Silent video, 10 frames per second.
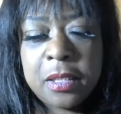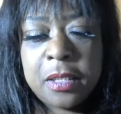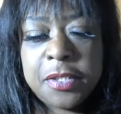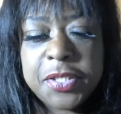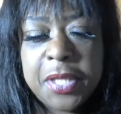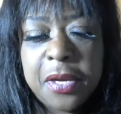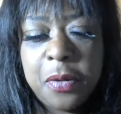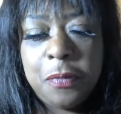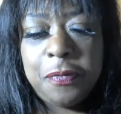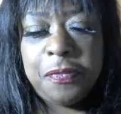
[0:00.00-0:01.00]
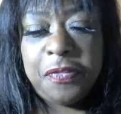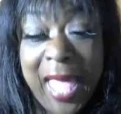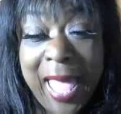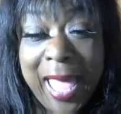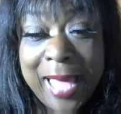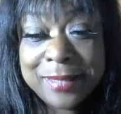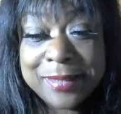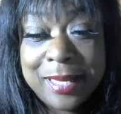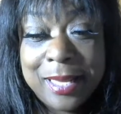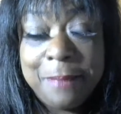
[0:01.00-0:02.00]
So that,
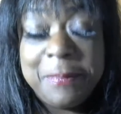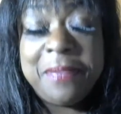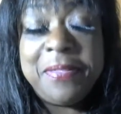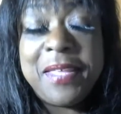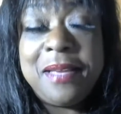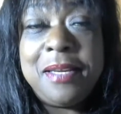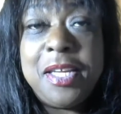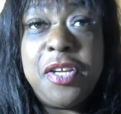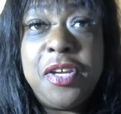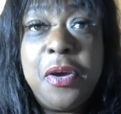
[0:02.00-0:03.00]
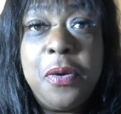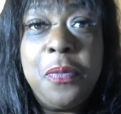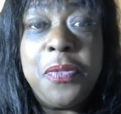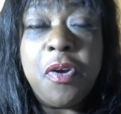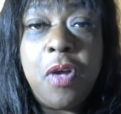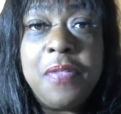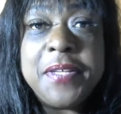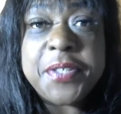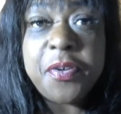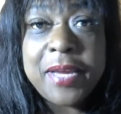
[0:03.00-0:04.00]
and then, there are all
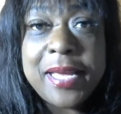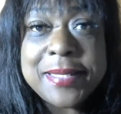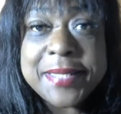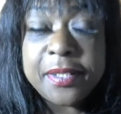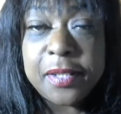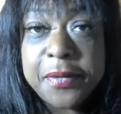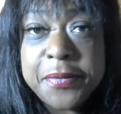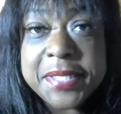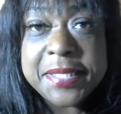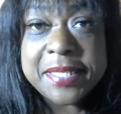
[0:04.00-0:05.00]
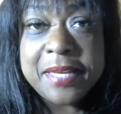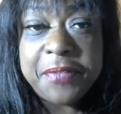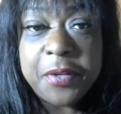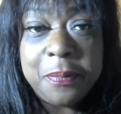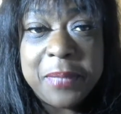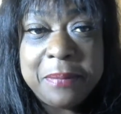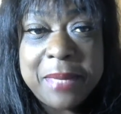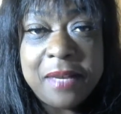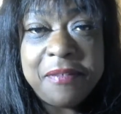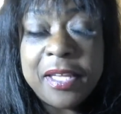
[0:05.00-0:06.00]
these grants and loans and stuff that are being
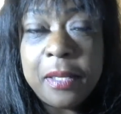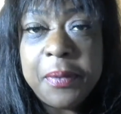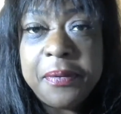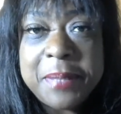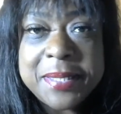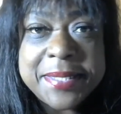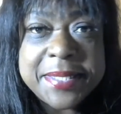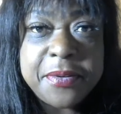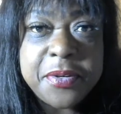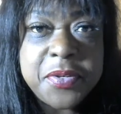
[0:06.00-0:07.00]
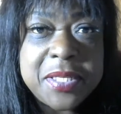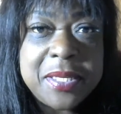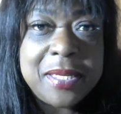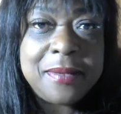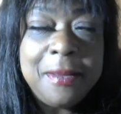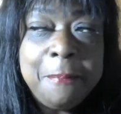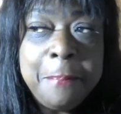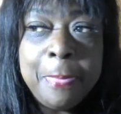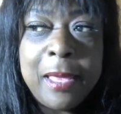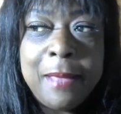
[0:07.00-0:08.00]
made available to business owners. And
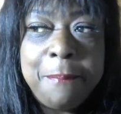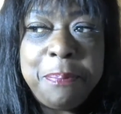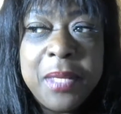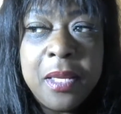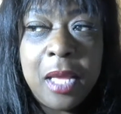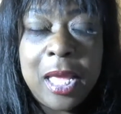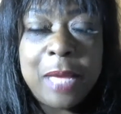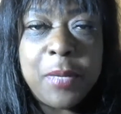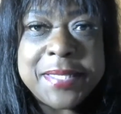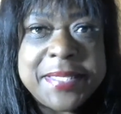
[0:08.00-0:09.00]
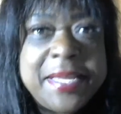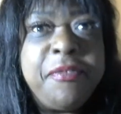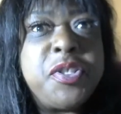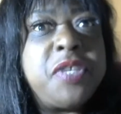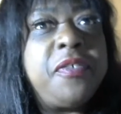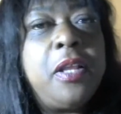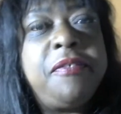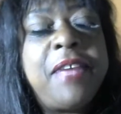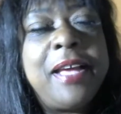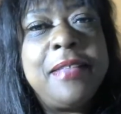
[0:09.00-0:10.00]
I want to say, first of all, the
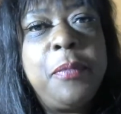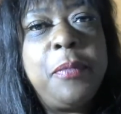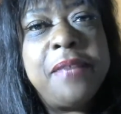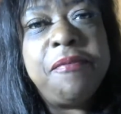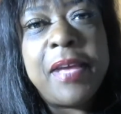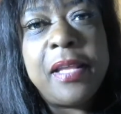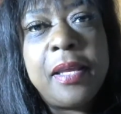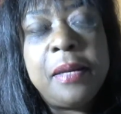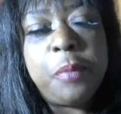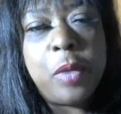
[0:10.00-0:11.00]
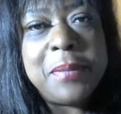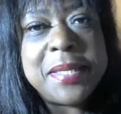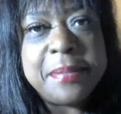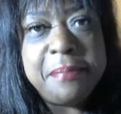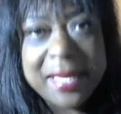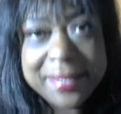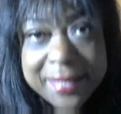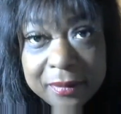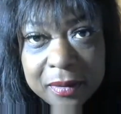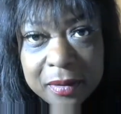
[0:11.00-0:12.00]
fact that we can file unemployment is amazing.